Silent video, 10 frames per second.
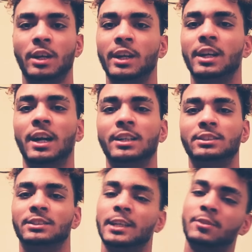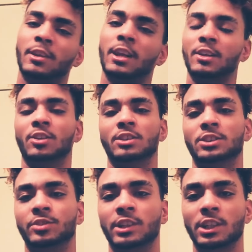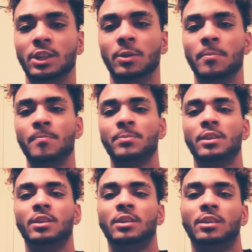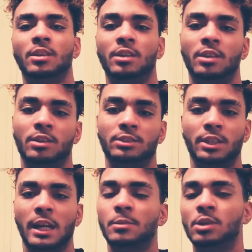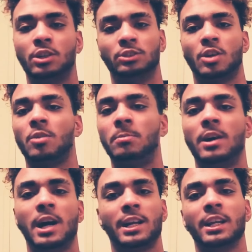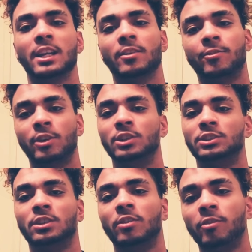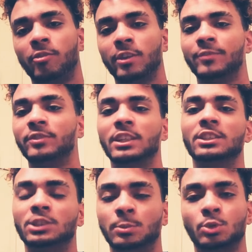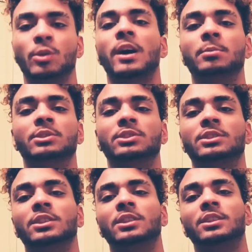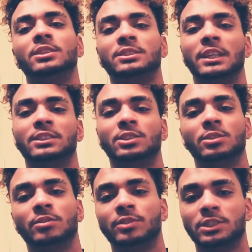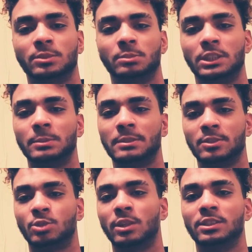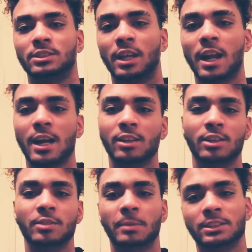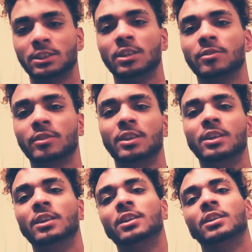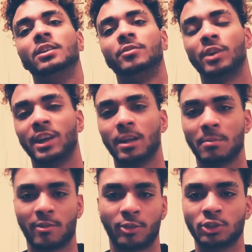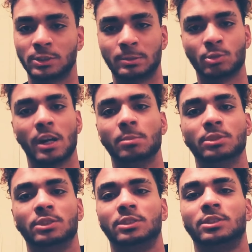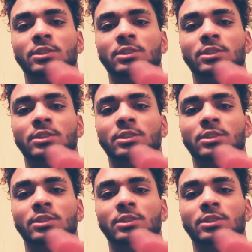Hey guys, thanks for clicking on this video. Today we're going to talk about how to get your first 50 subscribers. Stay tuned for some tips and tricks that I learned myself for getting my first subscribers.